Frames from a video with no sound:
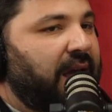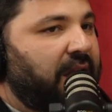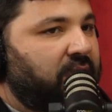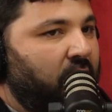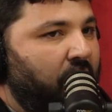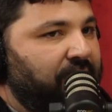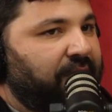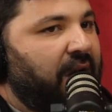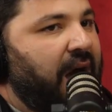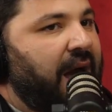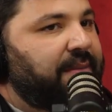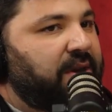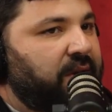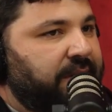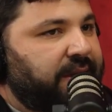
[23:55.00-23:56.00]
gets
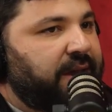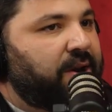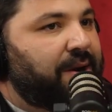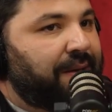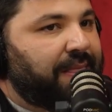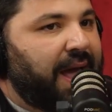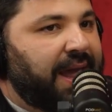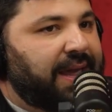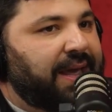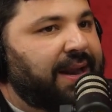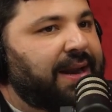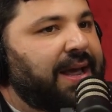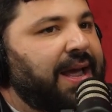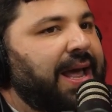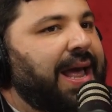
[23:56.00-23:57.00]
overhyped and you see you don't like
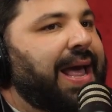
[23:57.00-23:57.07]
it,